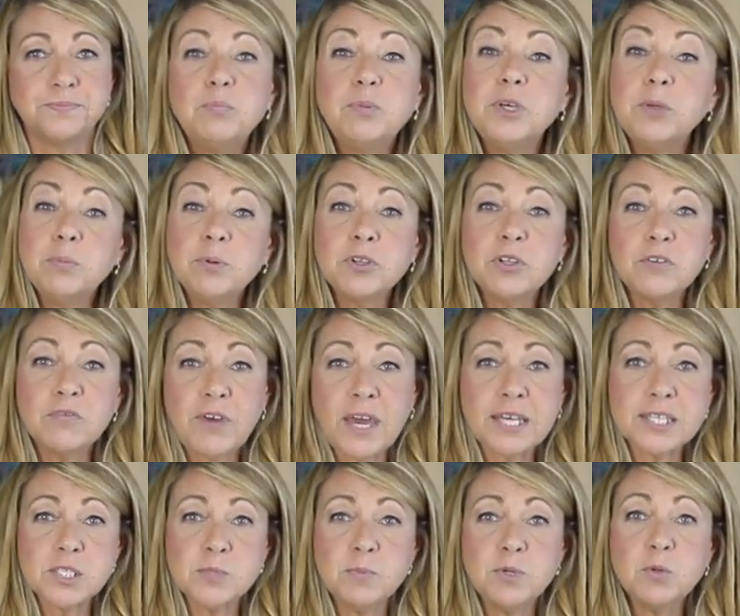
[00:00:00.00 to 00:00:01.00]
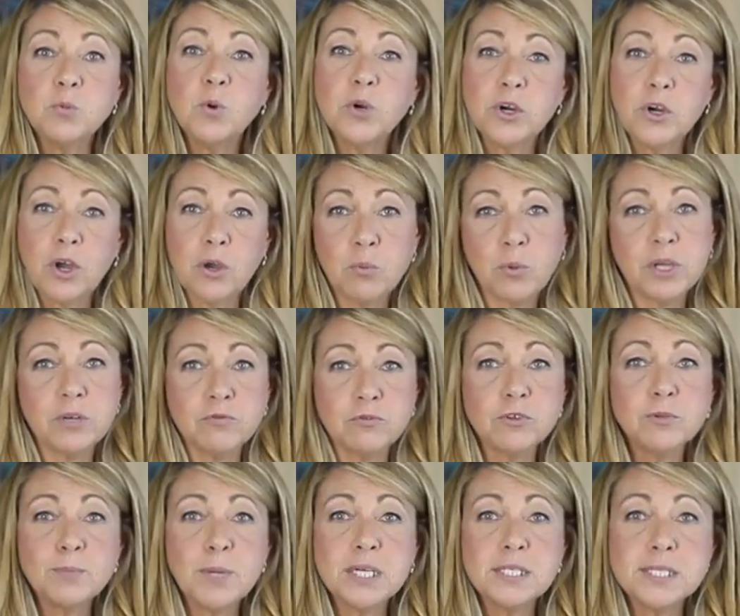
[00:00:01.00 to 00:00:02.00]
People have asked me where I went
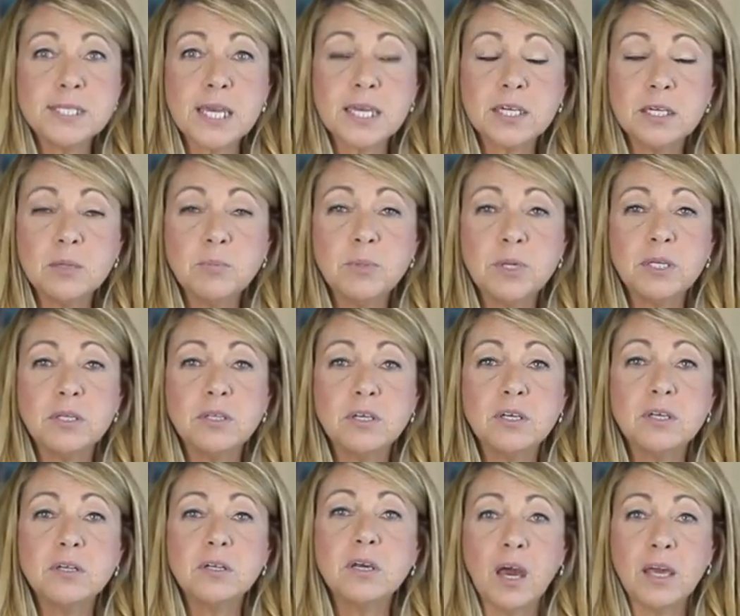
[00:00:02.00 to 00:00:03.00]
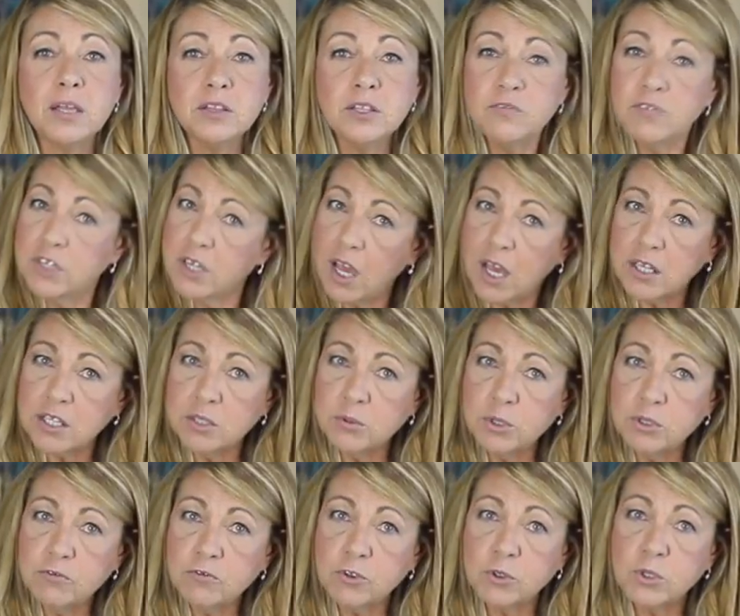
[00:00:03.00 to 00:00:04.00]
for my second opinion. I live in
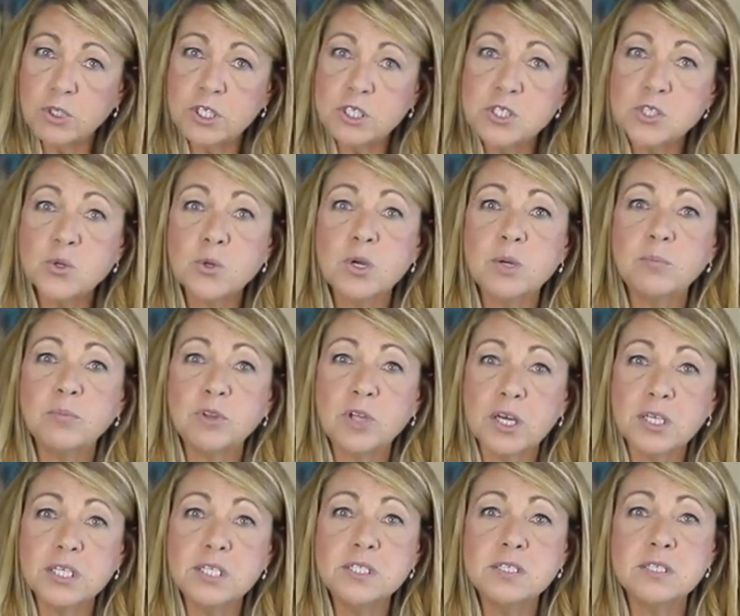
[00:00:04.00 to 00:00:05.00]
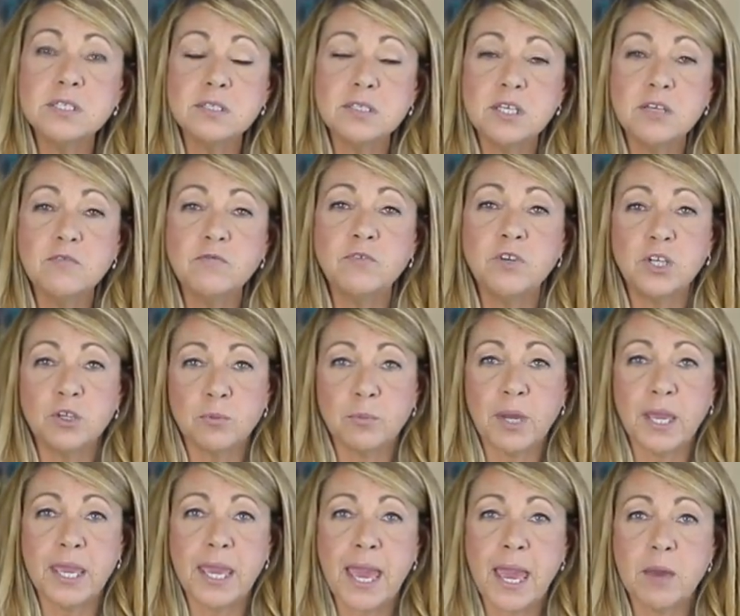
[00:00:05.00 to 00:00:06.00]
Hollywood, Florida, so I'm lucky to live near
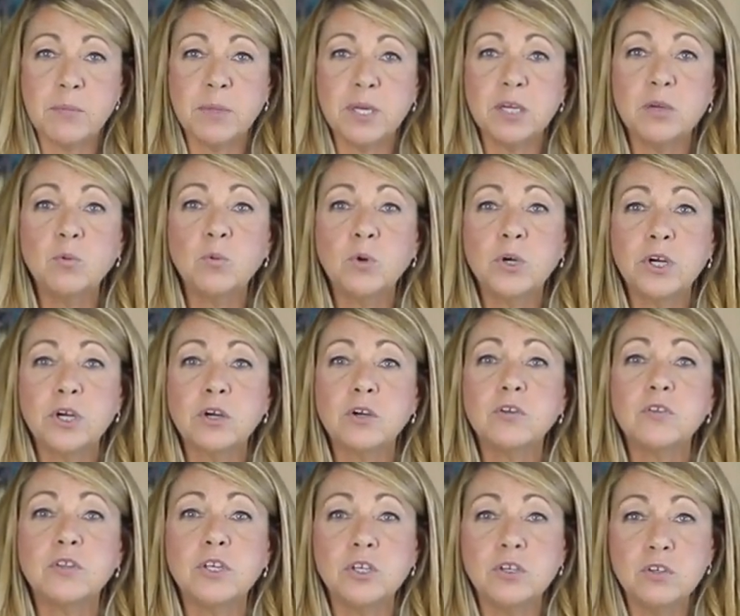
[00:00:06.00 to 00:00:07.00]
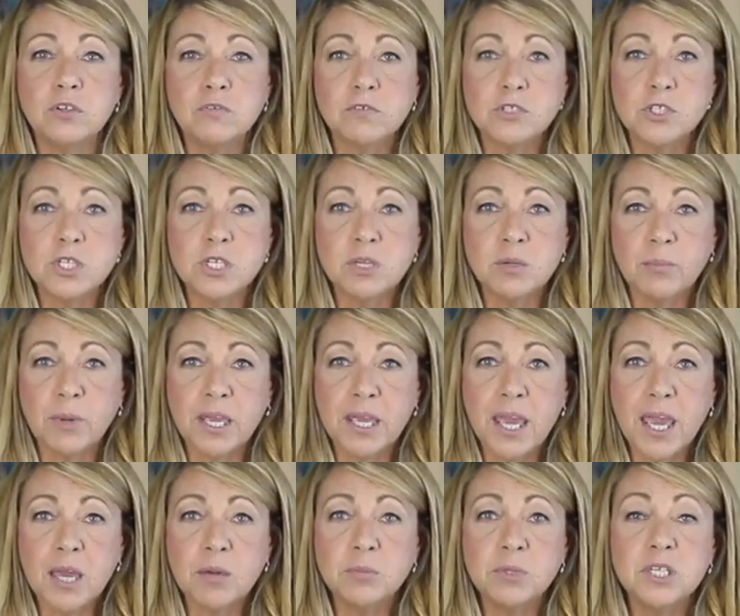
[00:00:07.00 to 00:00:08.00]
Miami, where the University of
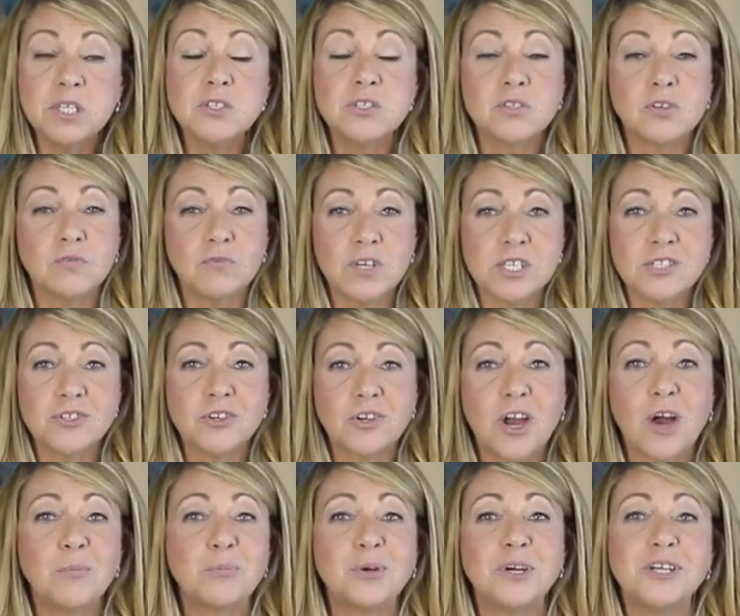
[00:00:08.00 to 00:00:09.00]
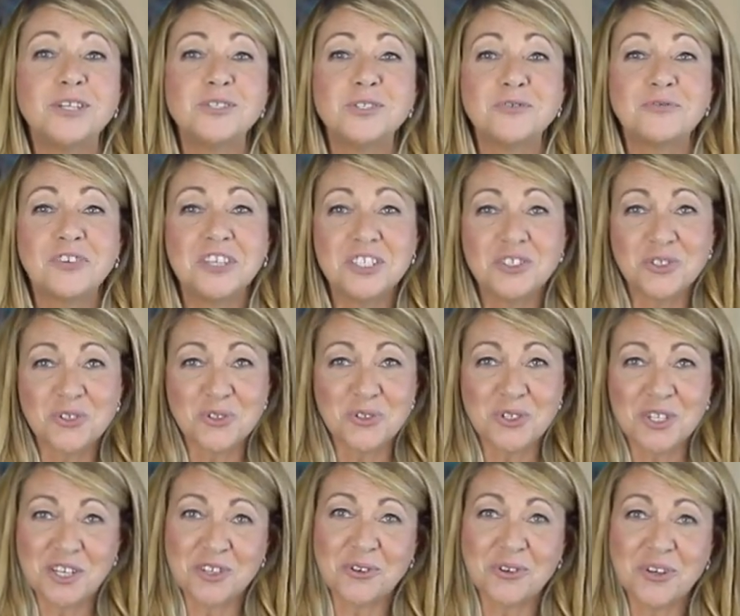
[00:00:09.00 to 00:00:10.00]
Miami Sylvester Comprehensive Cancer
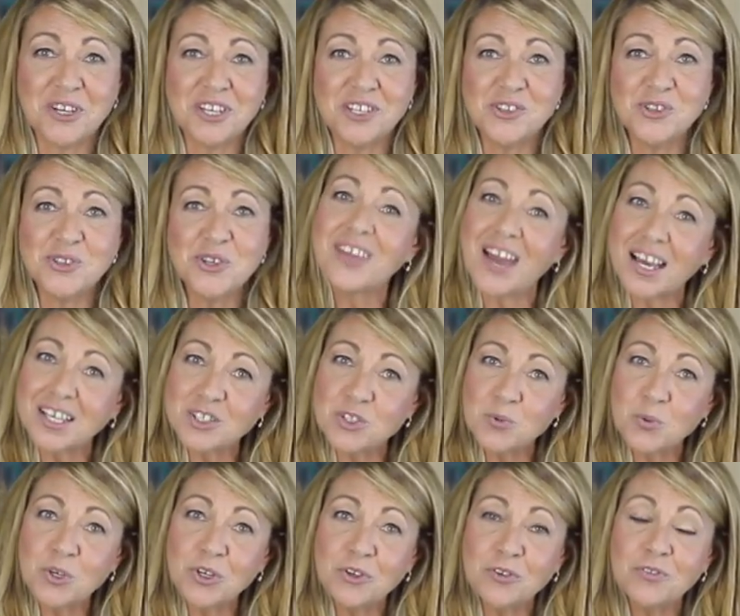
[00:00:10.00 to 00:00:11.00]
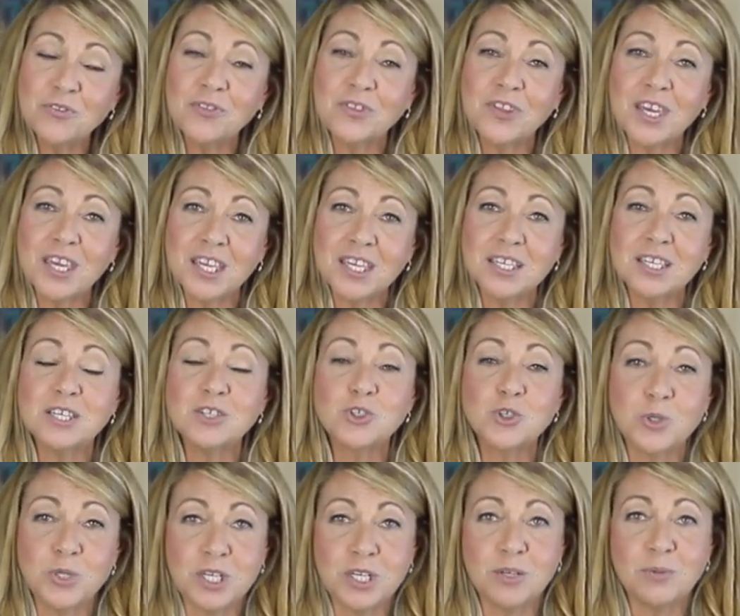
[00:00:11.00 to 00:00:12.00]
Center is. That's where they
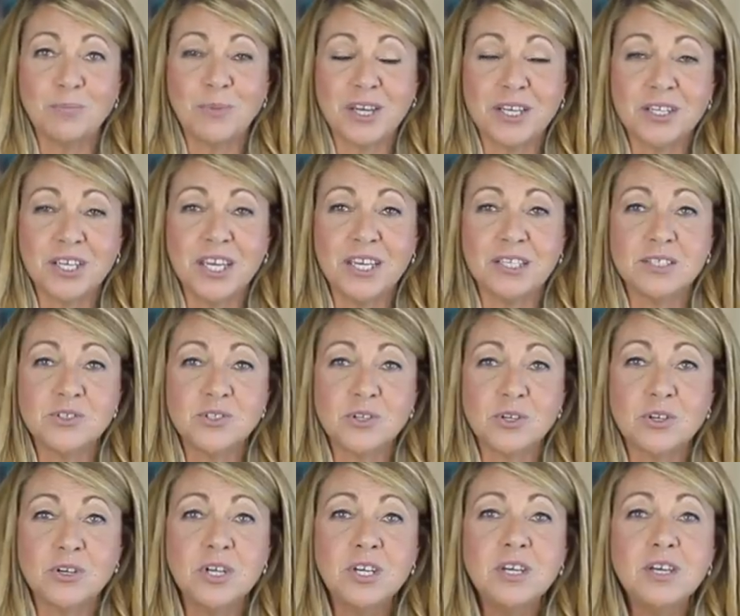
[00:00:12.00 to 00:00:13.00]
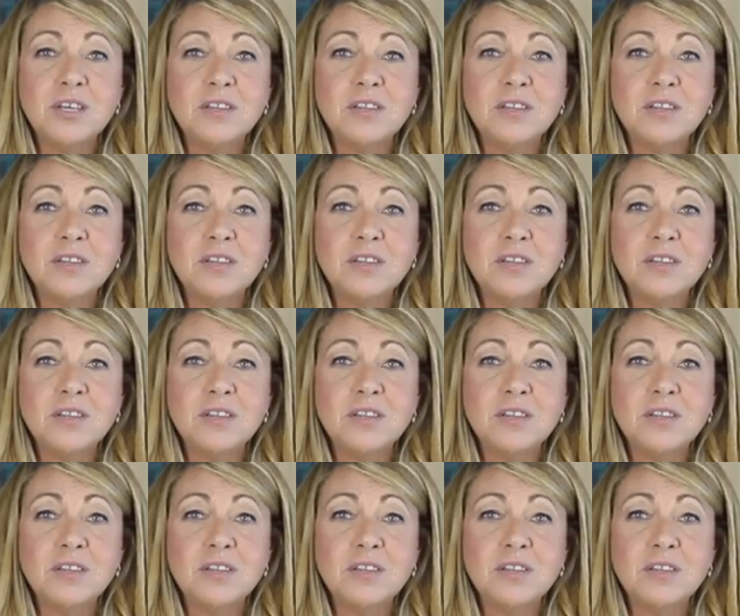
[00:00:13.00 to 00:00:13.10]
treated my cancer.